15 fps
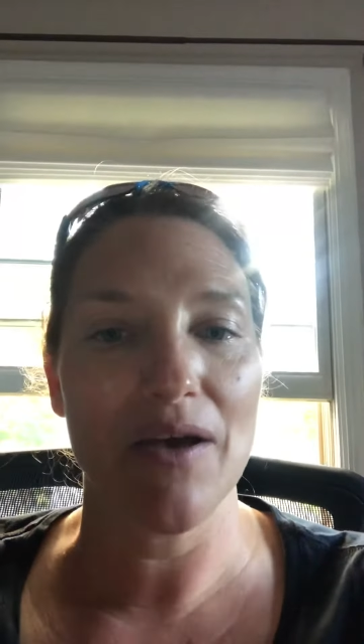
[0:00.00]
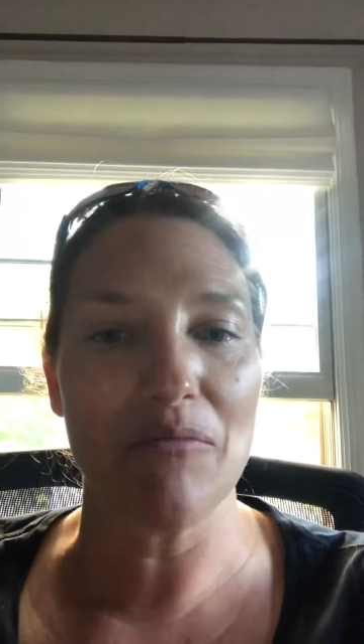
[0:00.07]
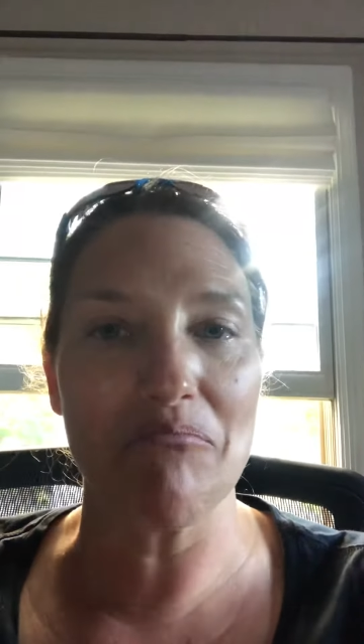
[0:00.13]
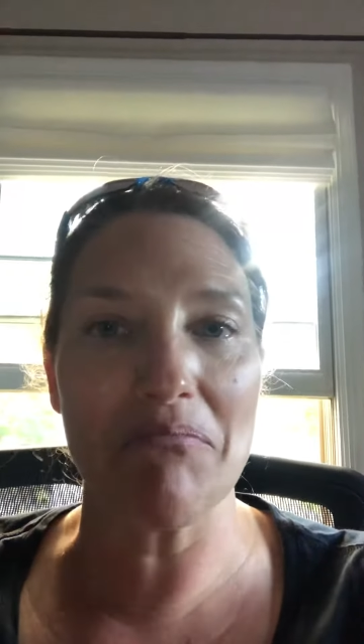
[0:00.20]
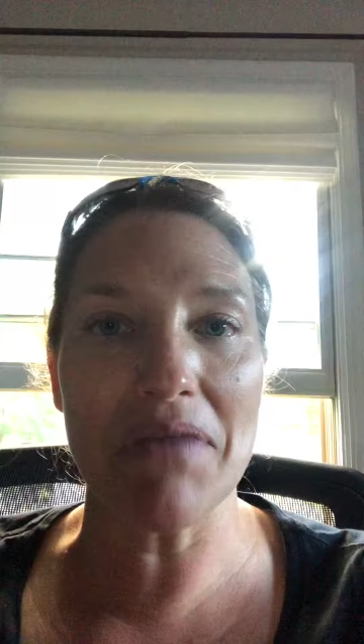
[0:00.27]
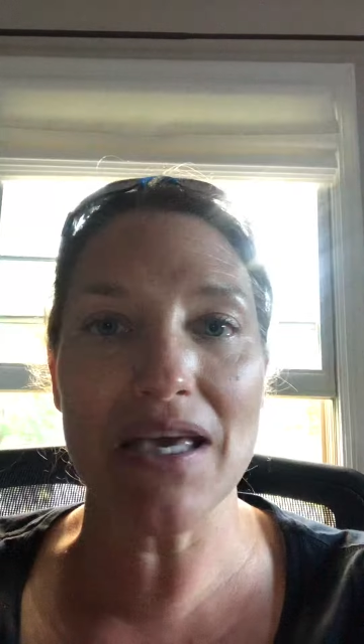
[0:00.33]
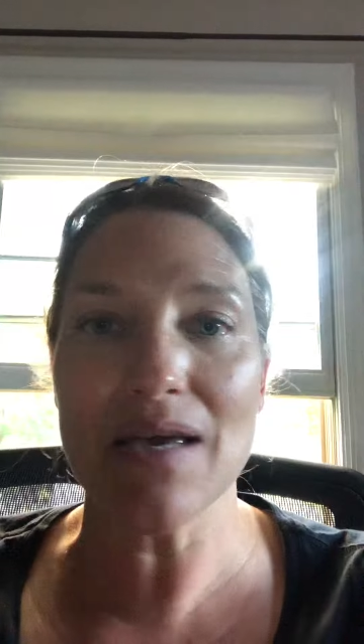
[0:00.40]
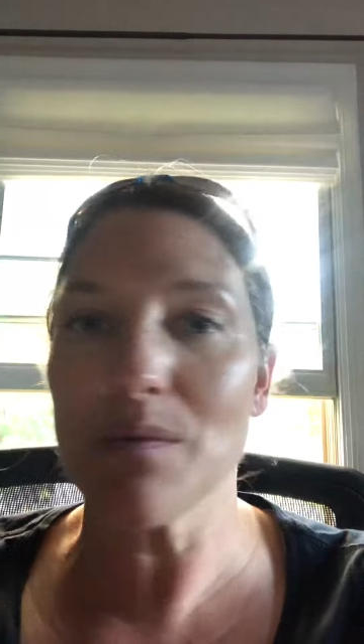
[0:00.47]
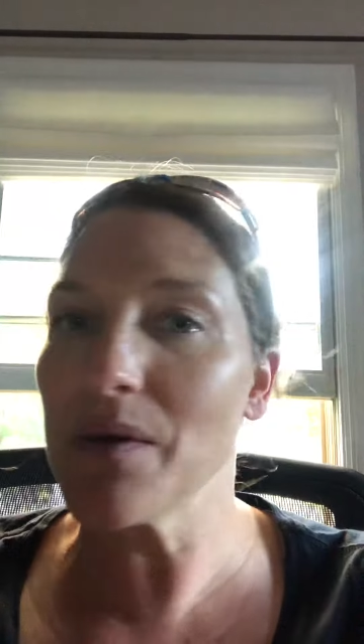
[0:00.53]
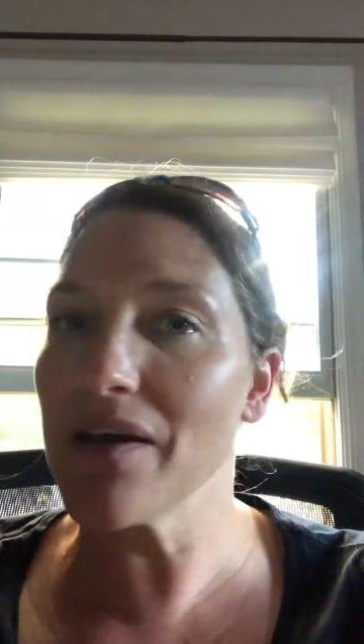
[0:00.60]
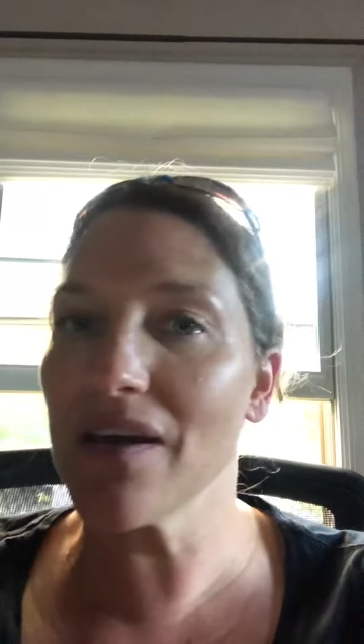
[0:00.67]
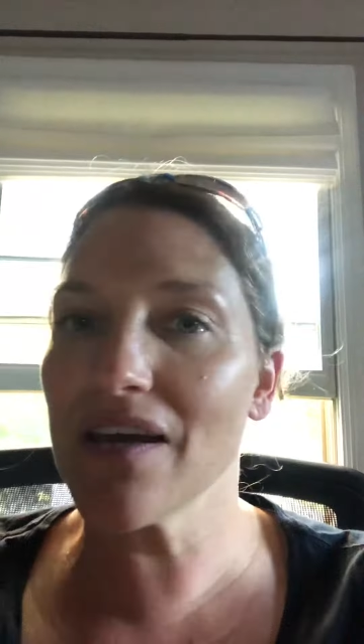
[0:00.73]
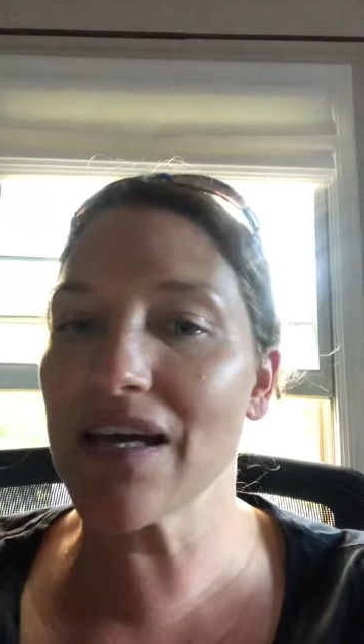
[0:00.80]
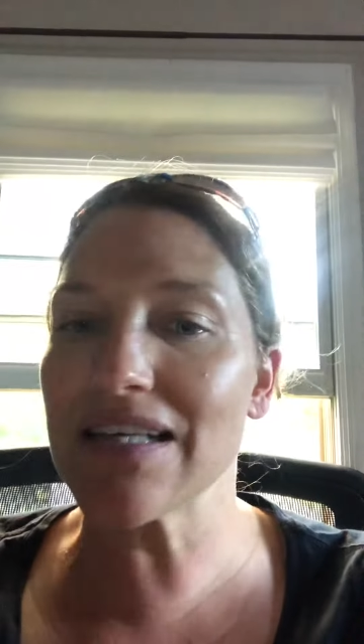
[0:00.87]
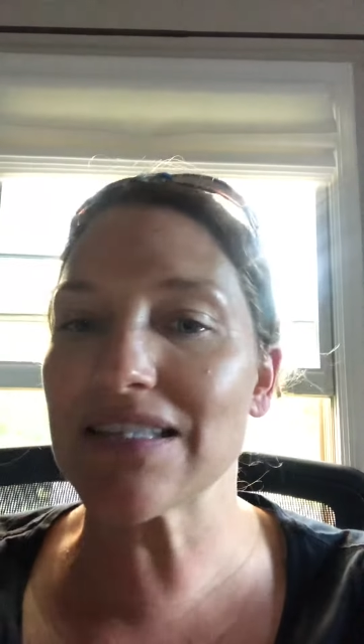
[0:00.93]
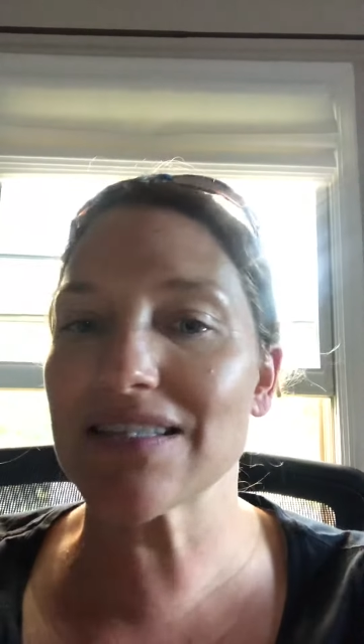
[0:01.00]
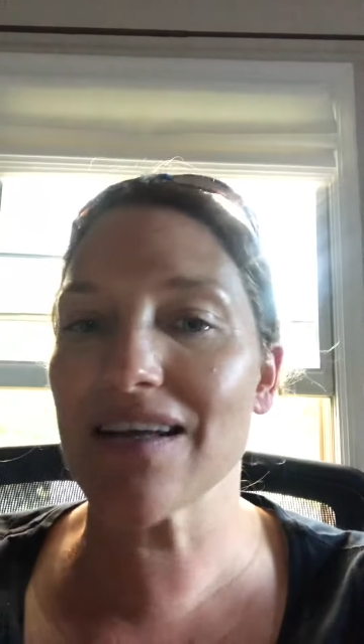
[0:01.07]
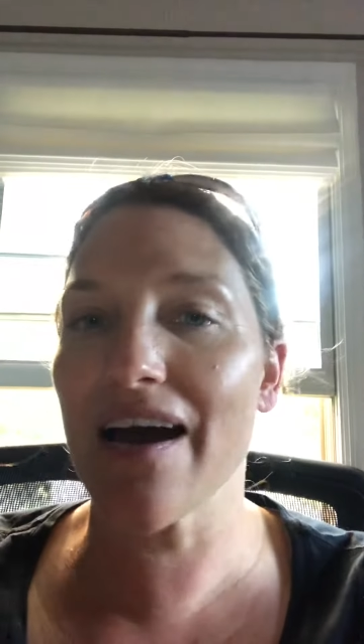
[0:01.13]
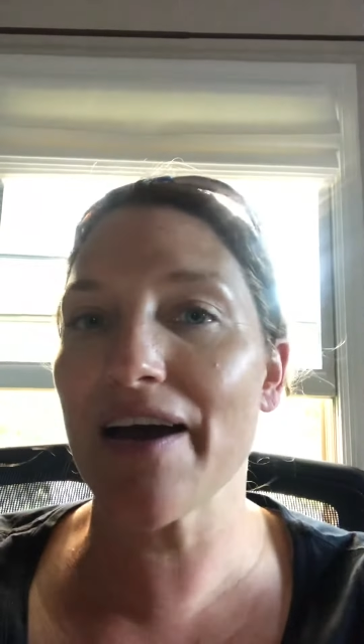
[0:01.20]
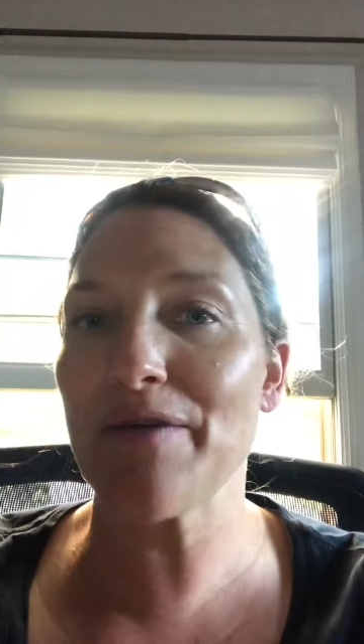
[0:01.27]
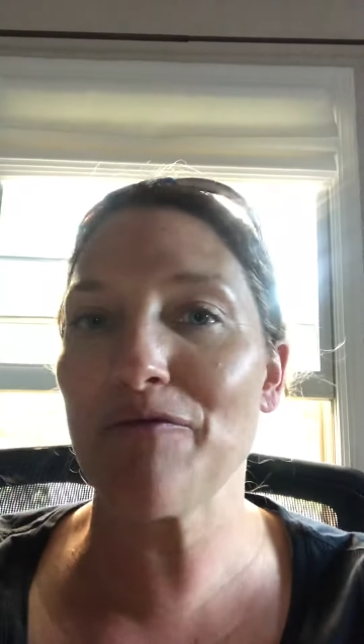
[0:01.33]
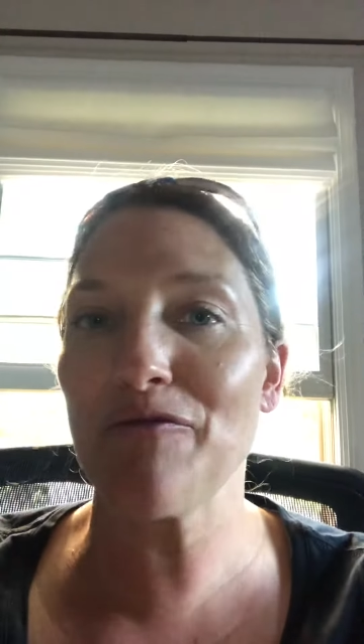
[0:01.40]
Maybe it's
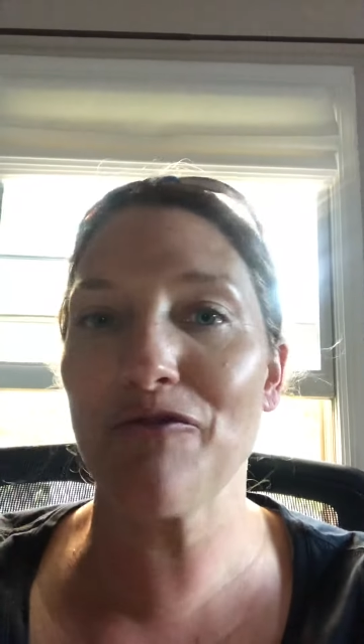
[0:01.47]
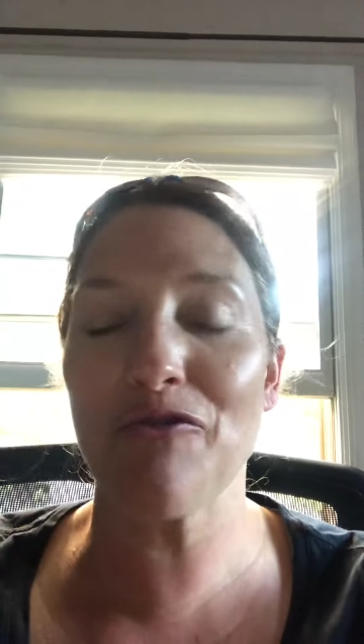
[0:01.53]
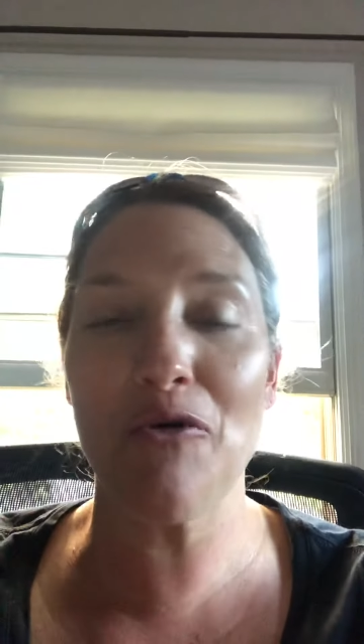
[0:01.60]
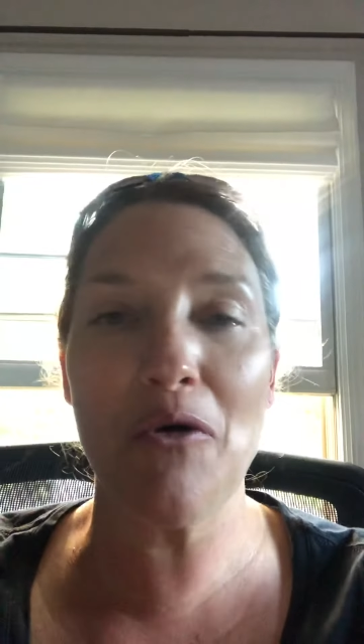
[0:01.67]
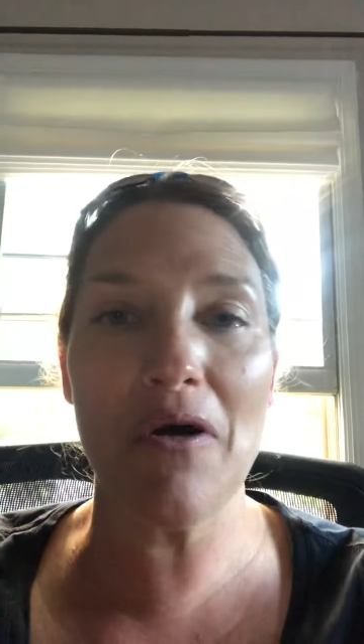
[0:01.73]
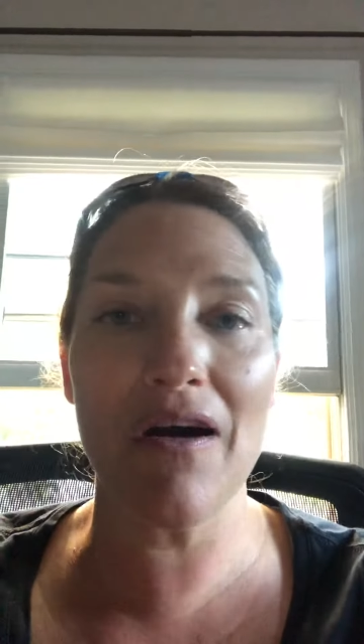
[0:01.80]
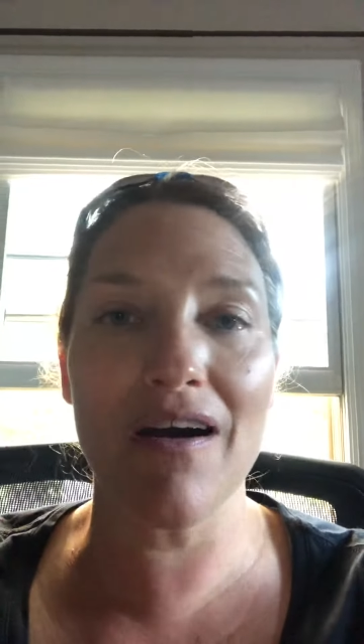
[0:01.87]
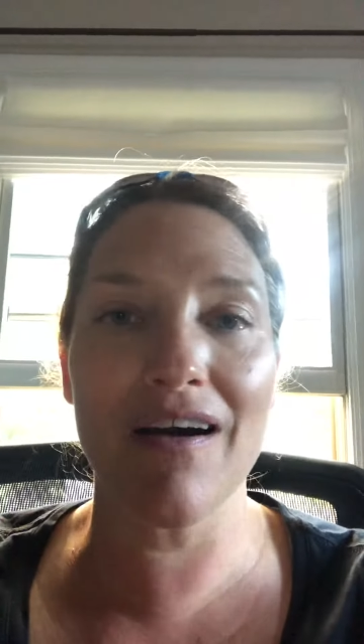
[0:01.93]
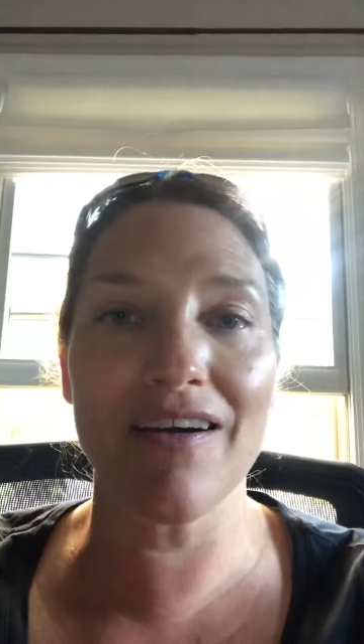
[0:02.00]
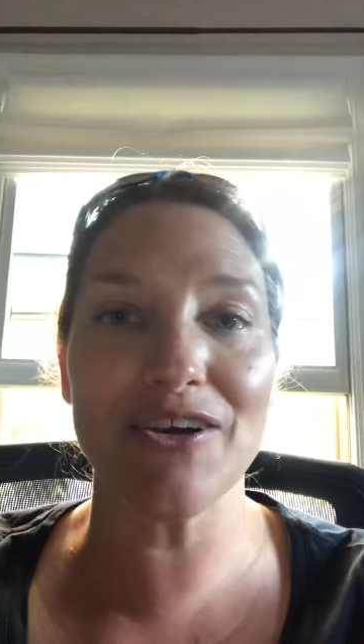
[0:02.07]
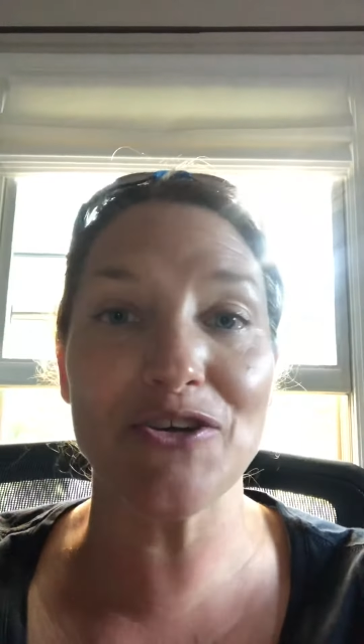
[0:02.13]
time for